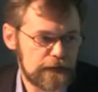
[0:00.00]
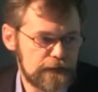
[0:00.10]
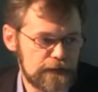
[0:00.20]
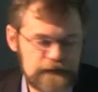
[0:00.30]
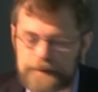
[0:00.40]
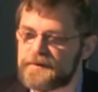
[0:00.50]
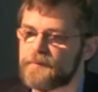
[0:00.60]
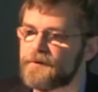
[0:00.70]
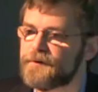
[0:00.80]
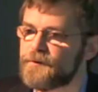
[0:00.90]

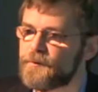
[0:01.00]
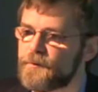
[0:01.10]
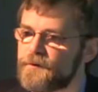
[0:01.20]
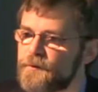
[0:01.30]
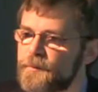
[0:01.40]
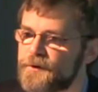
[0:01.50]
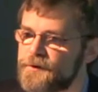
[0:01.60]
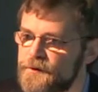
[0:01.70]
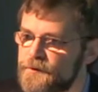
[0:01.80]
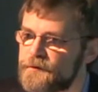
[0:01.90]
susceptible to
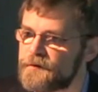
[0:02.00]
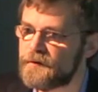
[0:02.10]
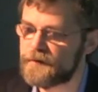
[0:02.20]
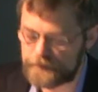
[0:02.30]
produce